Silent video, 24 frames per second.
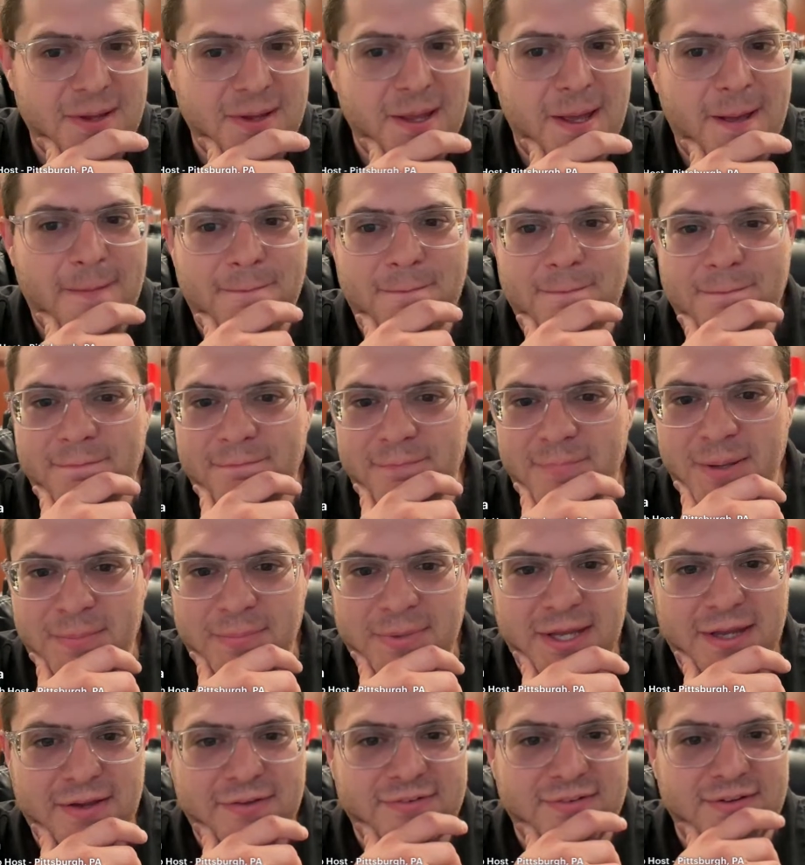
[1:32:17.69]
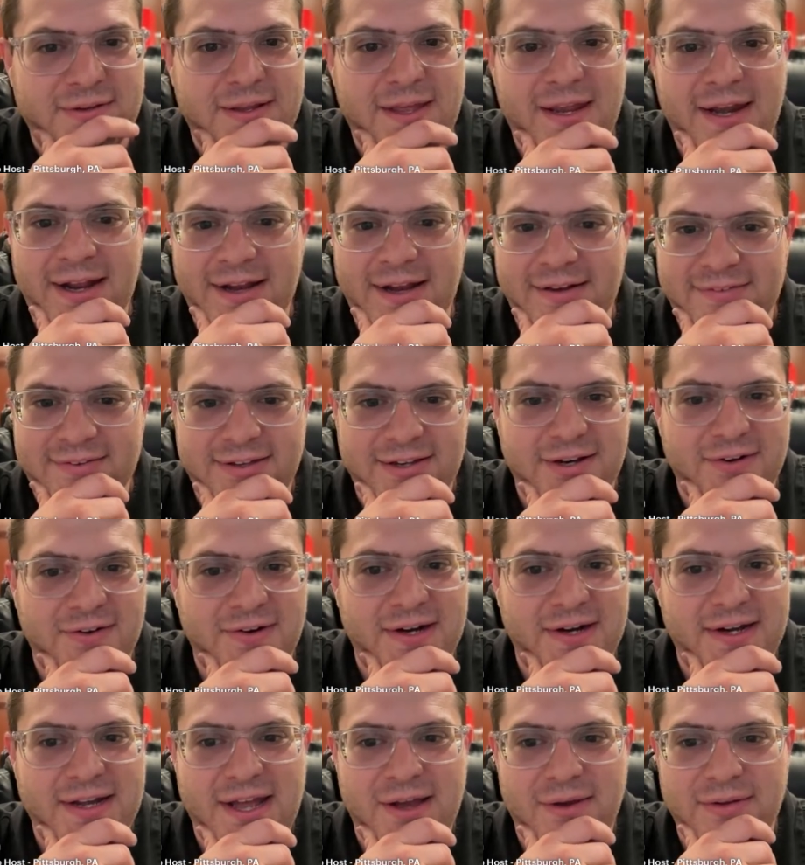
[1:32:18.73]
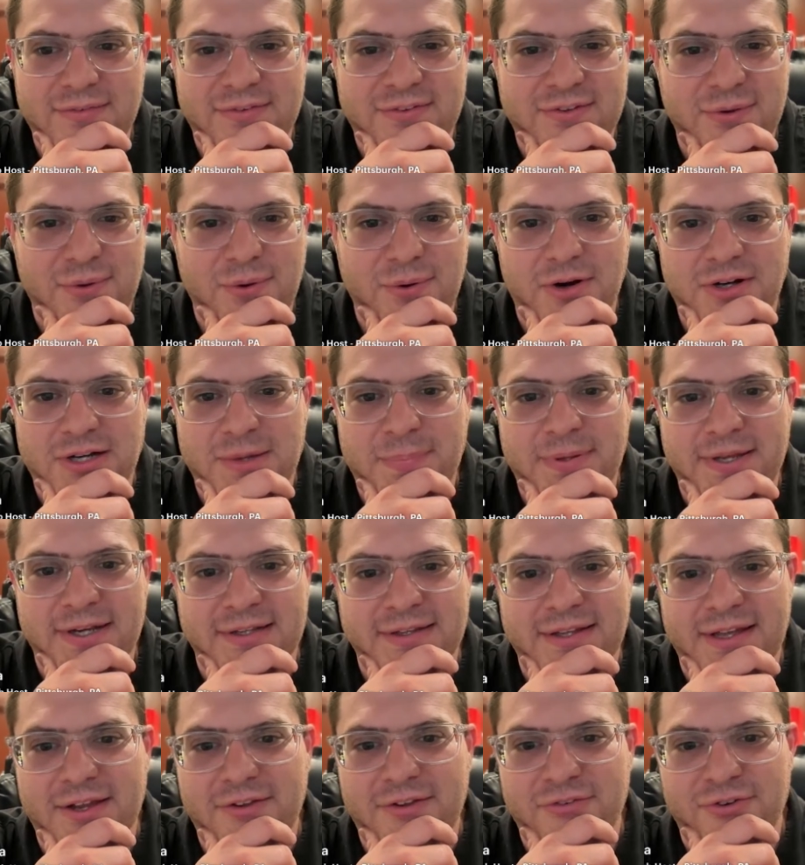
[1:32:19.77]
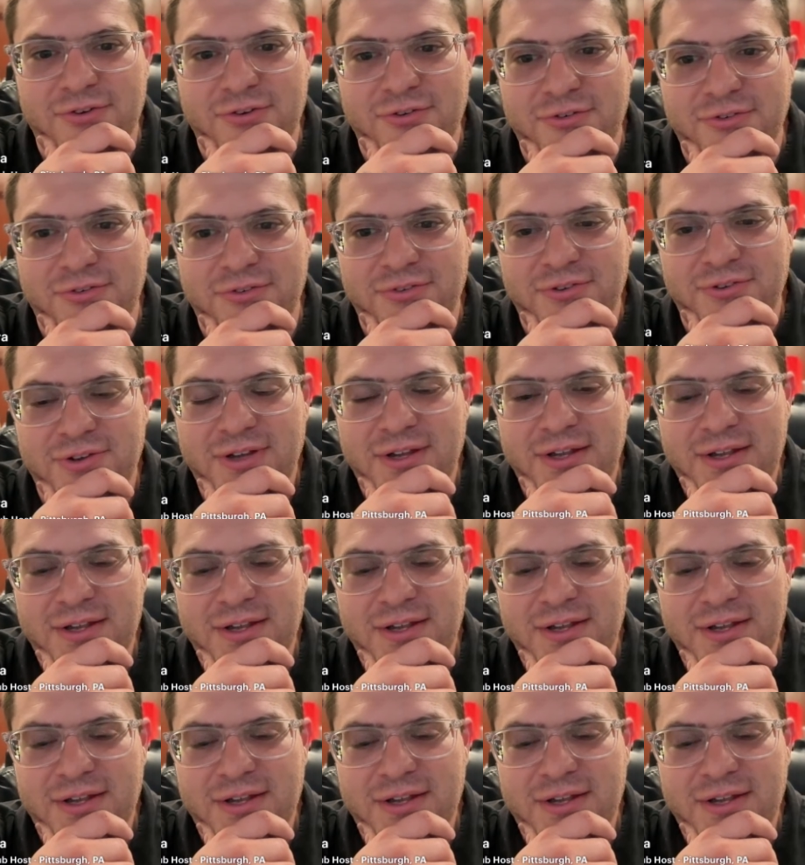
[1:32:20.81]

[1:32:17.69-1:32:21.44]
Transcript: Yep, amazing. And I can tell you right now, it's so hard to pick lasers.